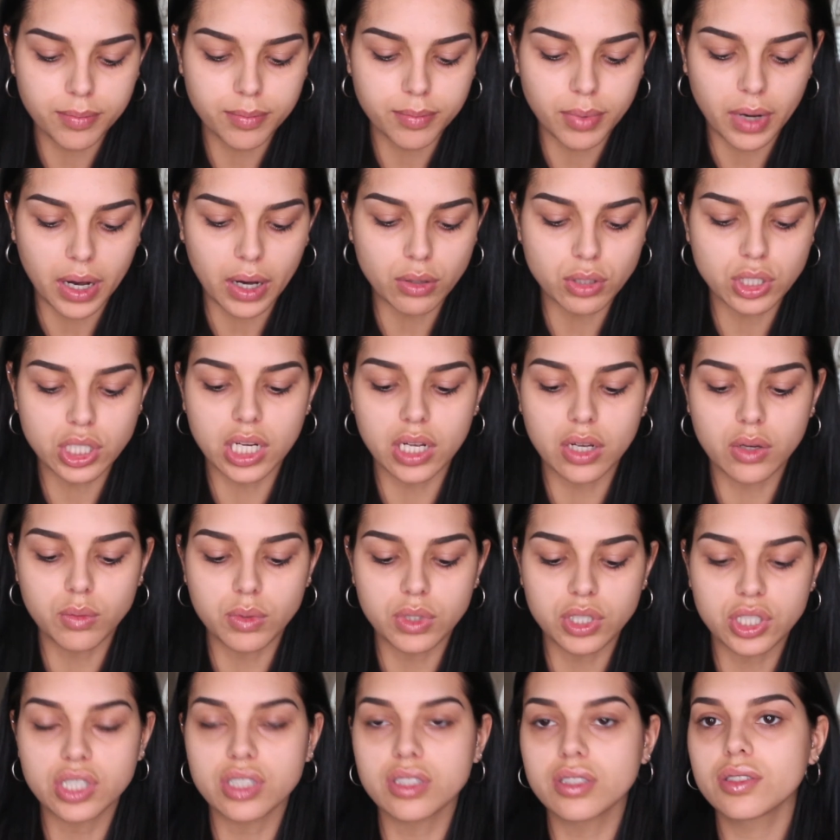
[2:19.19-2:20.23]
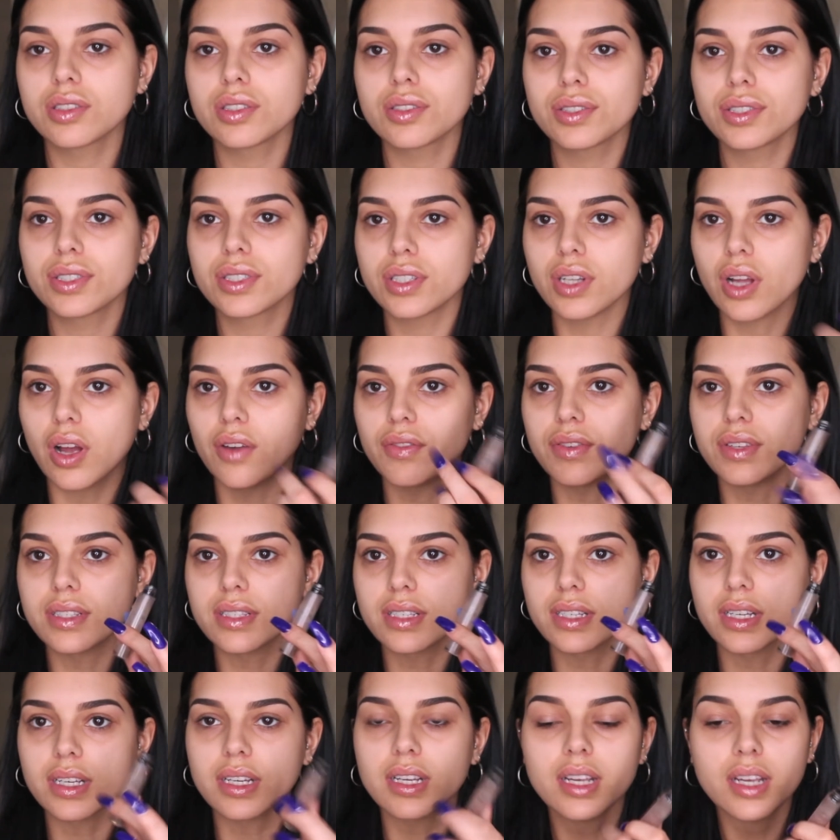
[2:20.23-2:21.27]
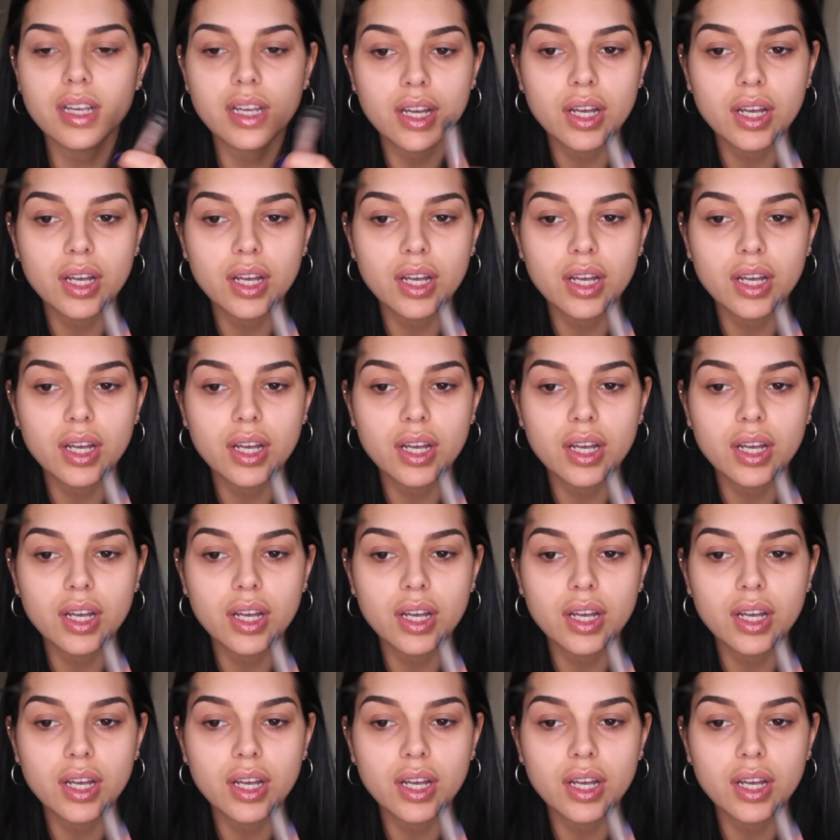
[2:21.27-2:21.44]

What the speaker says: brow gel, which is obviously